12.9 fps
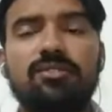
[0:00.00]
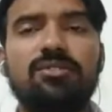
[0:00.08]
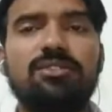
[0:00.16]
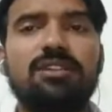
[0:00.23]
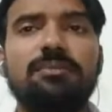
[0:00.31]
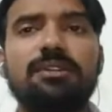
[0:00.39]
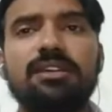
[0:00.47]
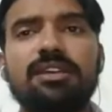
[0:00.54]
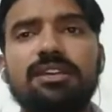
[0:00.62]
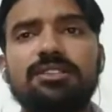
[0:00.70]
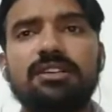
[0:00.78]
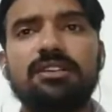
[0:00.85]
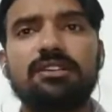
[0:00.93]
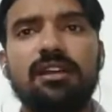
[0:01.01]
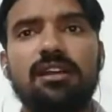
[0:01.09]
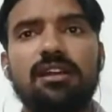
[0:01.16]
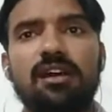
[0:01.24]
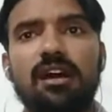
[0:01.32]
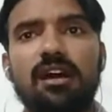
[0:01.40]
applications
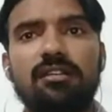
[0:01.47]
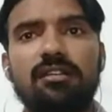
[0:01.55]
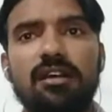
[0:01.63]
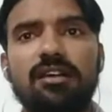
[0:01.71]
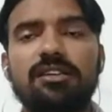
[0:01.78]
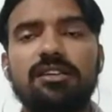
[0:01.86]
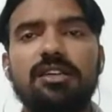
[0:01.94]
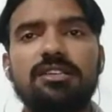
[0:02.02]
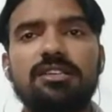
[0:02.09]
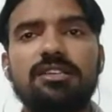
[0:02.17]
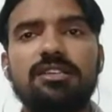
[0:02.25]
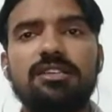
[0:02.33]
are not eligible,